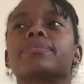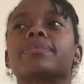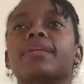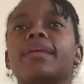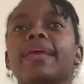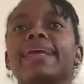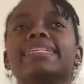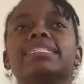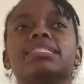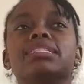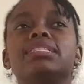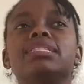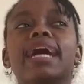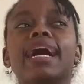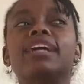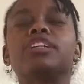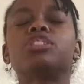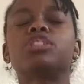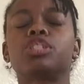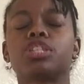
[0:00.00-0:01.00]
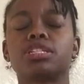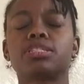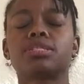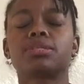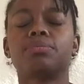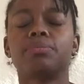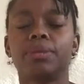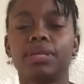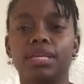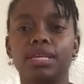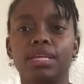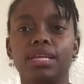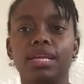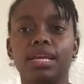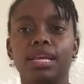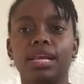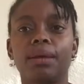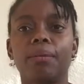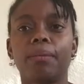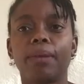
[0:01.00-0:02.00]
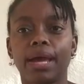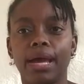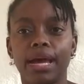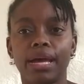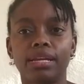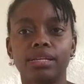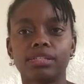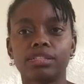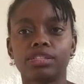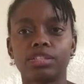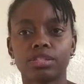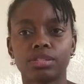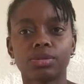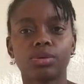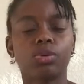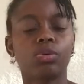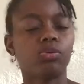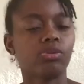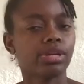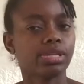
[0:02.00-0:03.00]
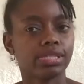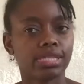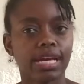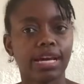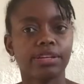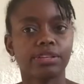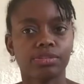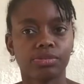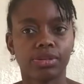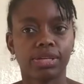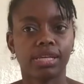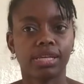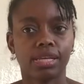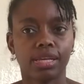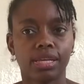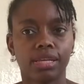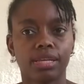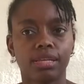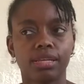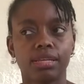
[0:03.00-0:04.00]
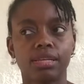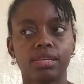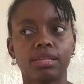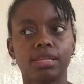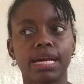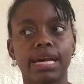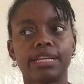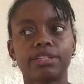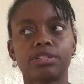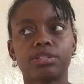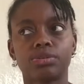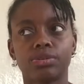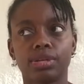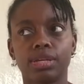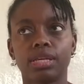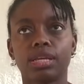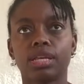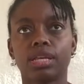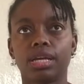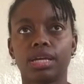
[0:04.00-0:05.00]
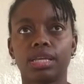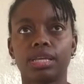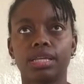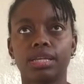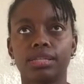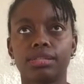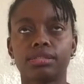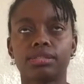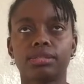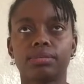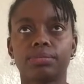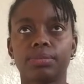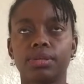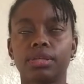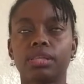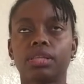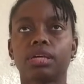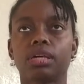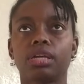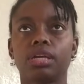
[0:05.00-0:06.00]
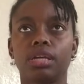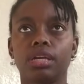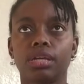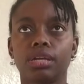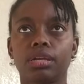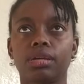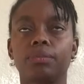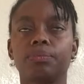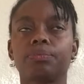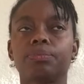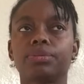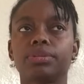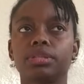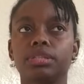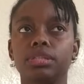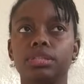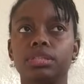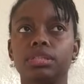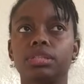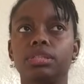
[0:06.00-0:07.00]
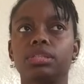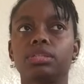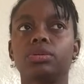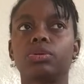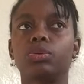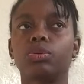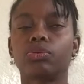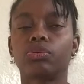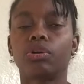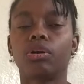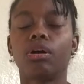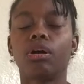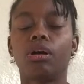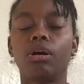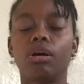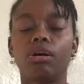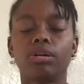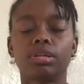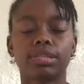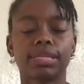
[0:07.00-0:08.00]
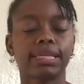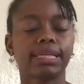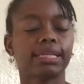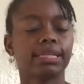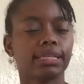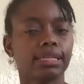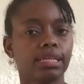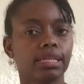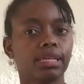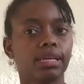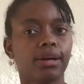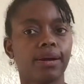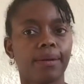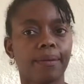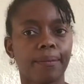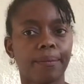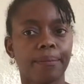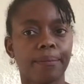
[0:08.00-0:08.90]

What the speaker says: it's not just me, and I'm not just over exaggerating. That train line needs to be like completely overhauled and cleaned up.